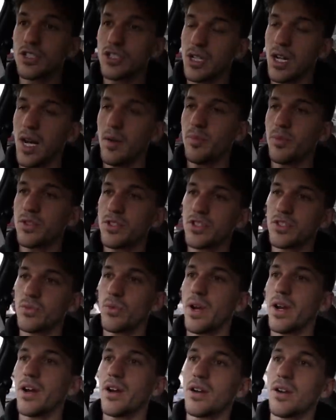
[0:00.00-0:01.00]
Shop, which is
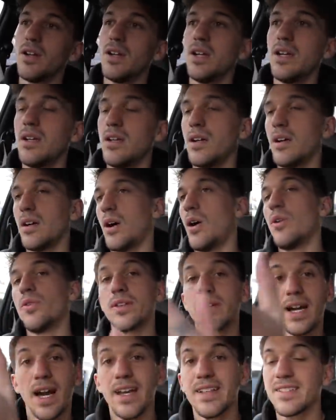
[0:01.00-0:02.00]
where all the
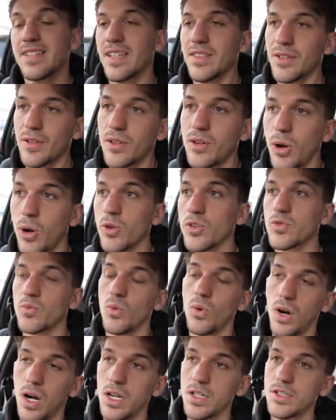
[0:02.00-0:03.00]
guys get their cars
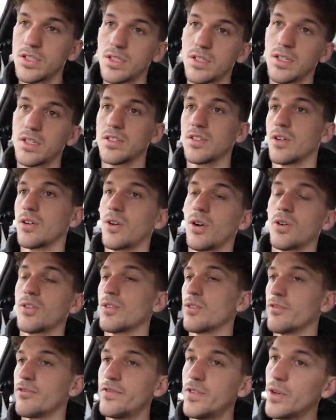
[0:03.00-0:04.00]
washed because our cars
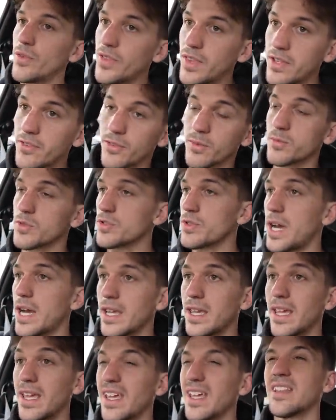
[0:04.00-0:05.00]
are filthy from
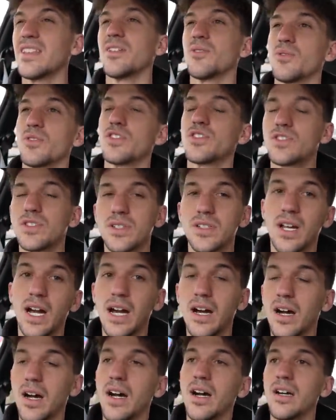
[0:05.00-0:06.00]
tracking and there's
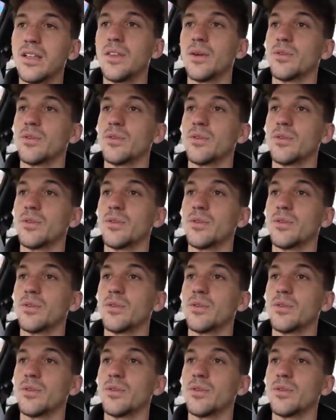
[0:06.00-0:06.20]
uh,